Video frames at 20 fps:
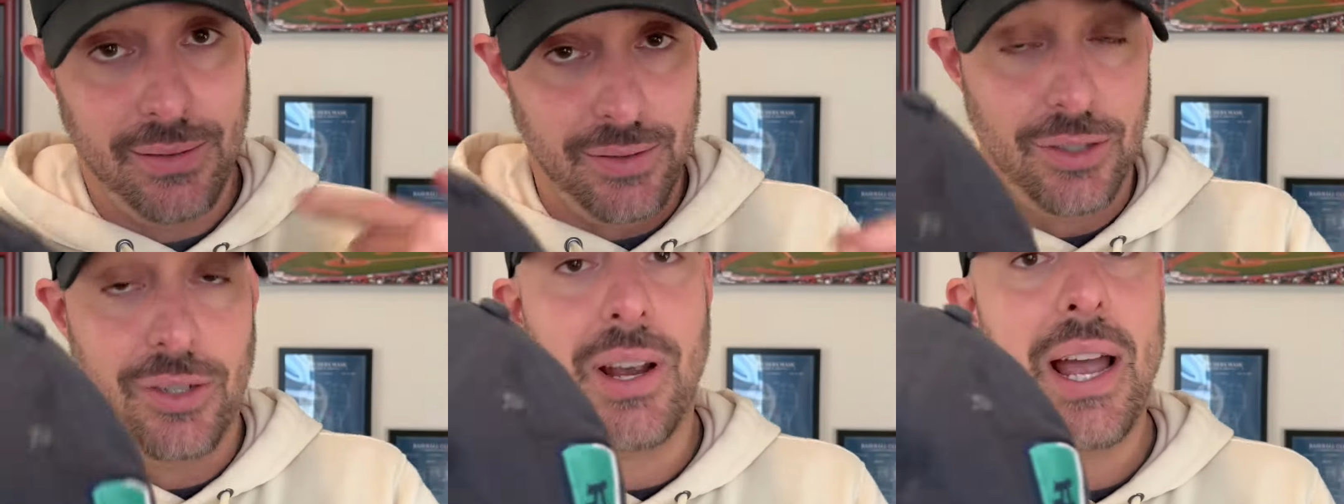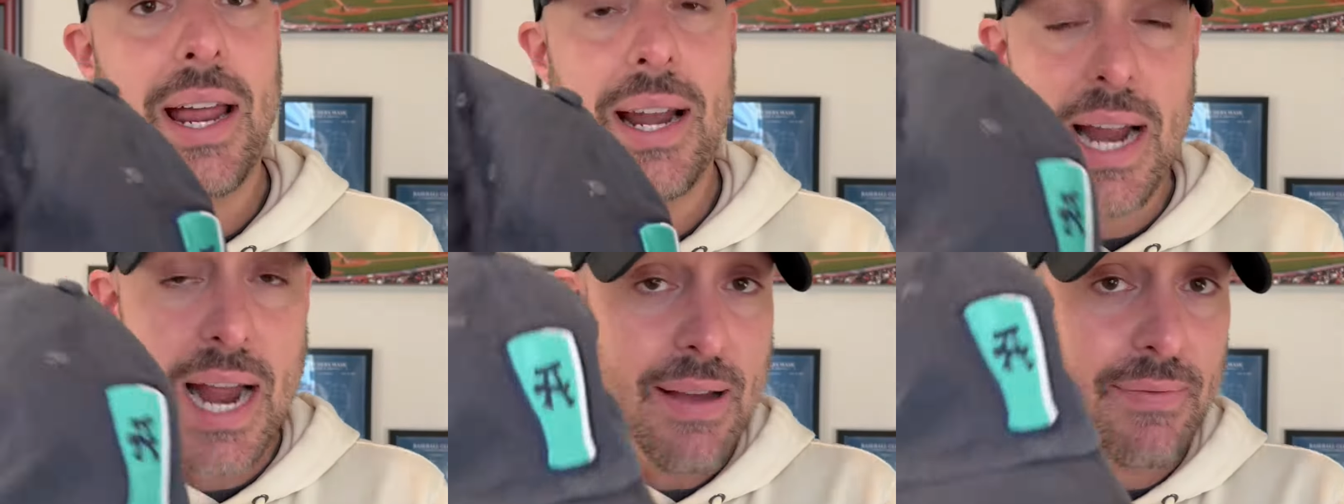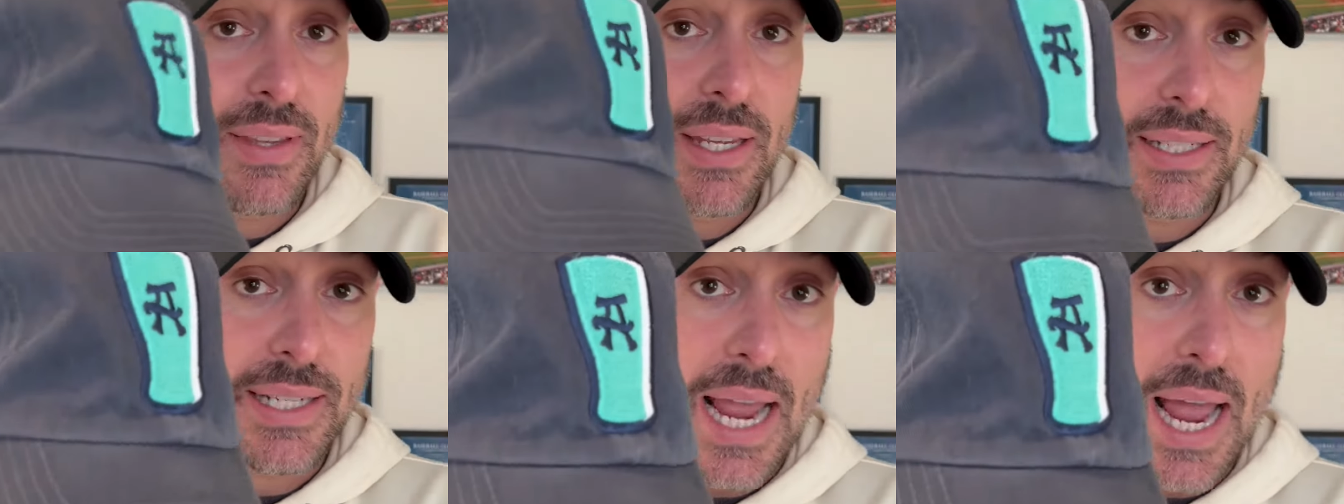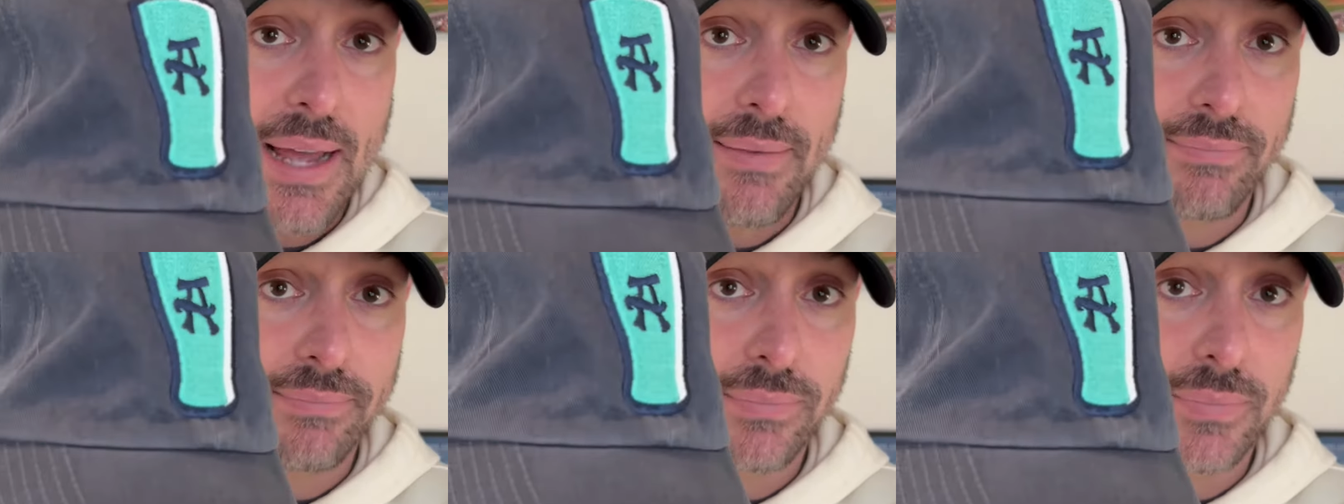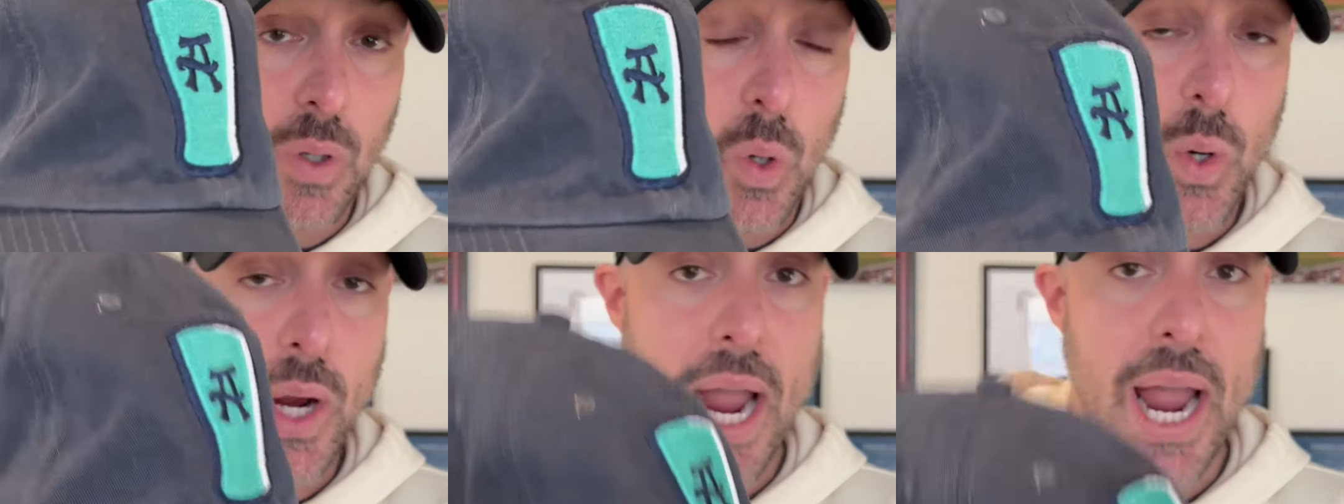you got to have this hat.
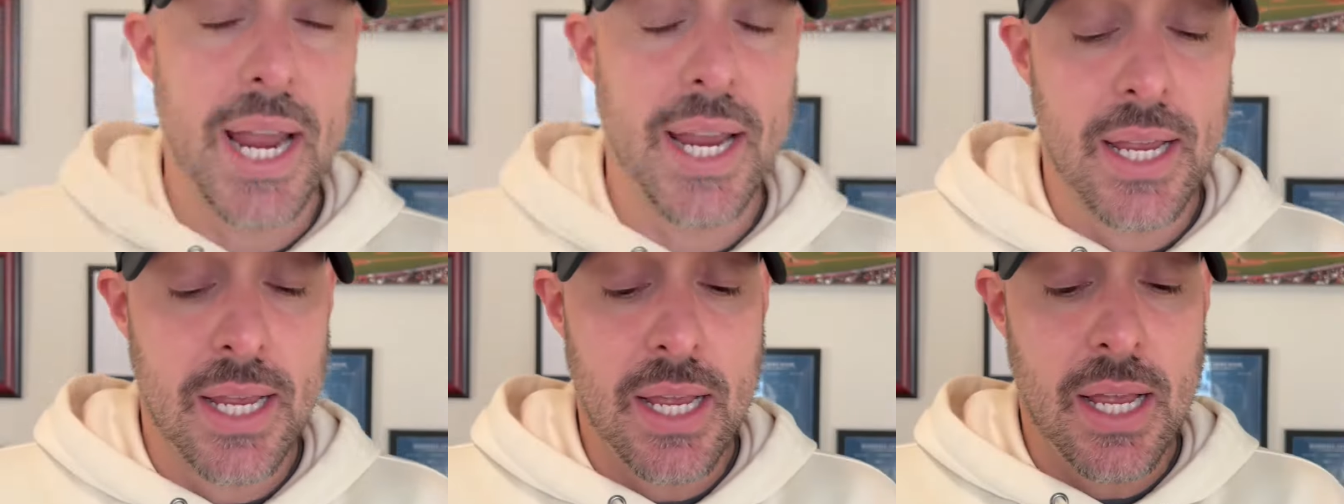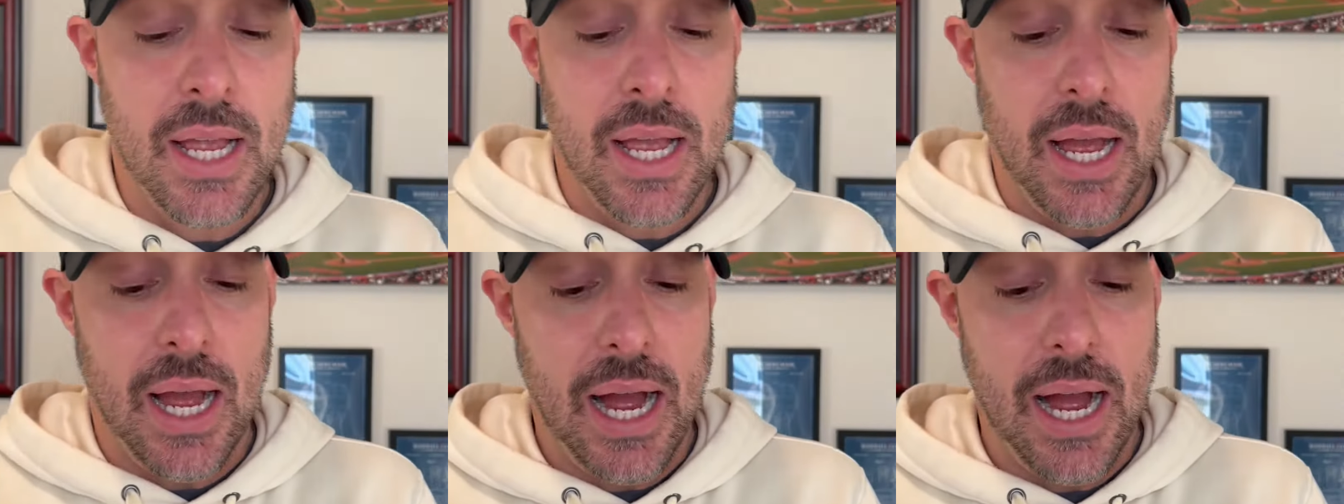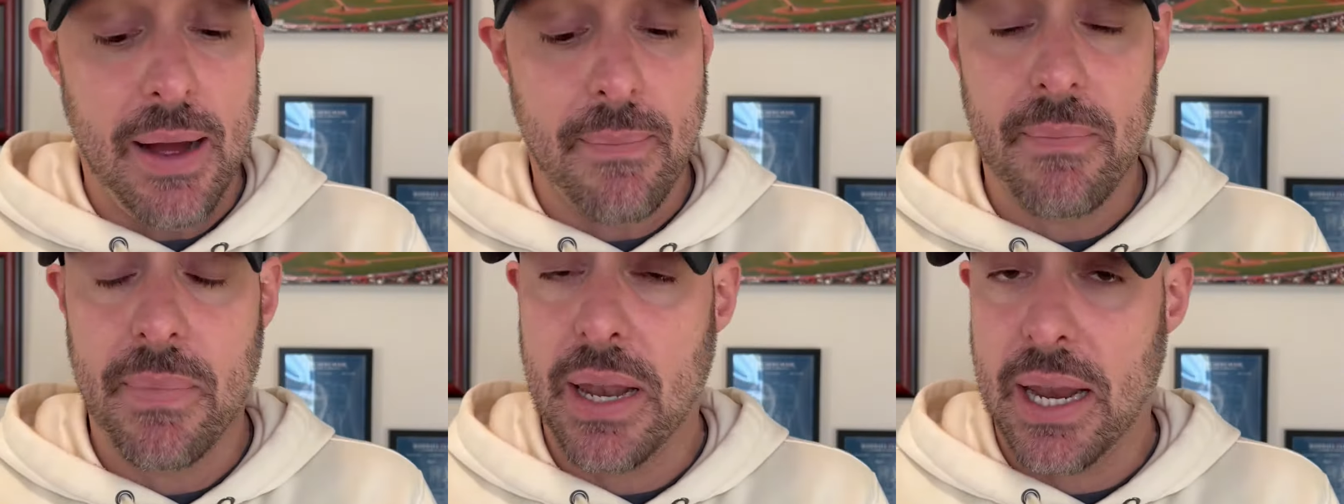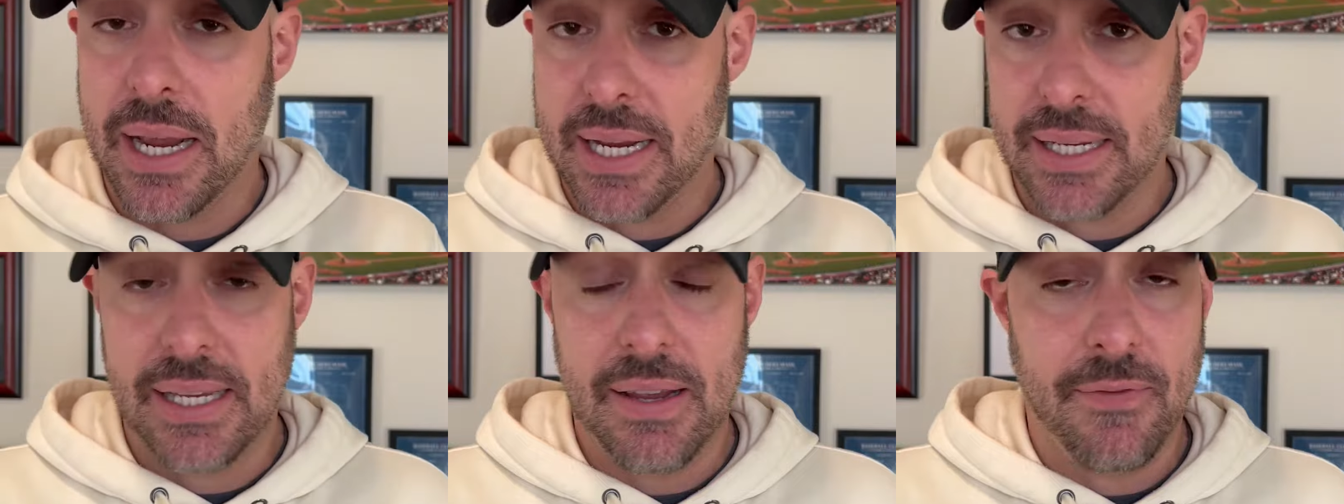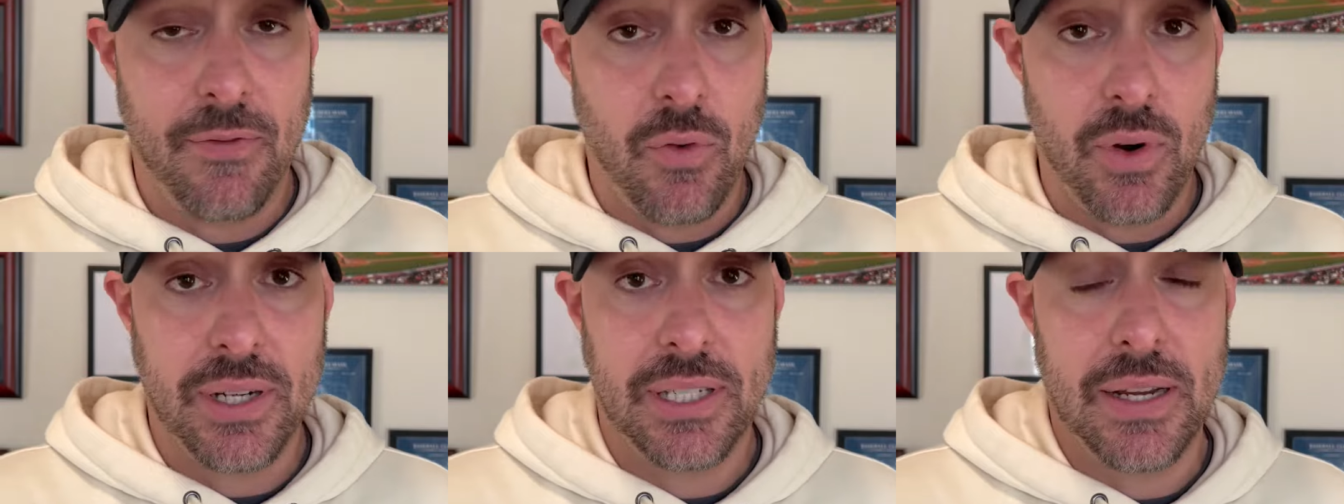Okay, like I said,
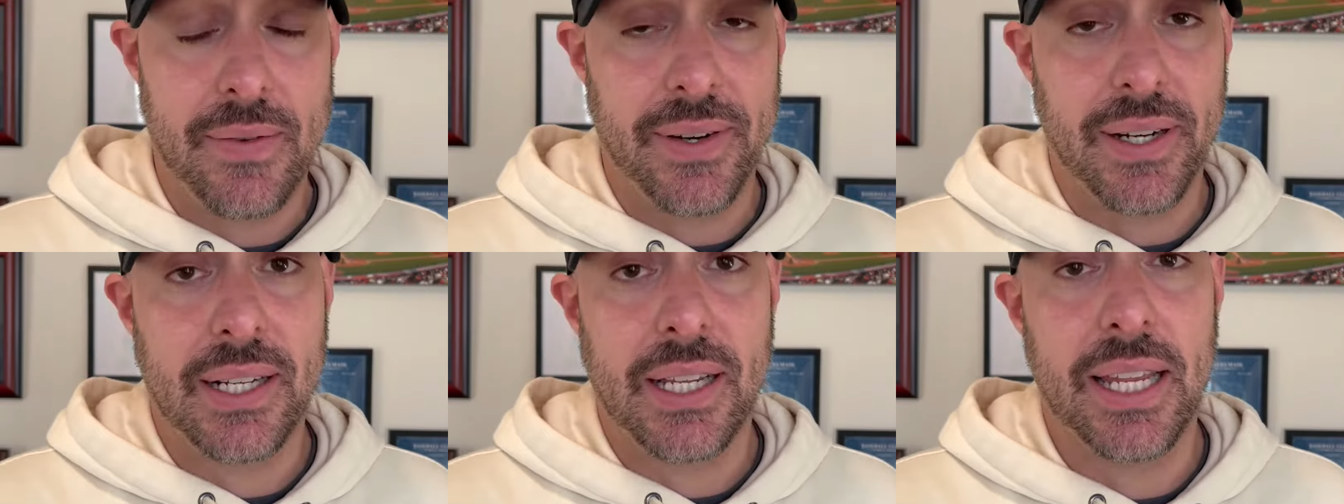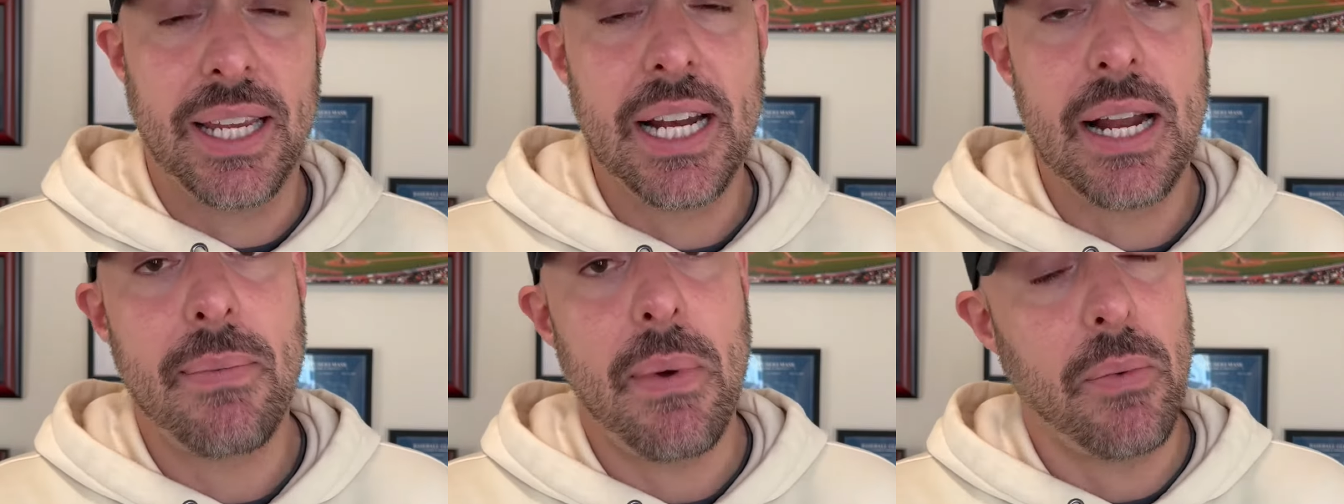47 cleanup.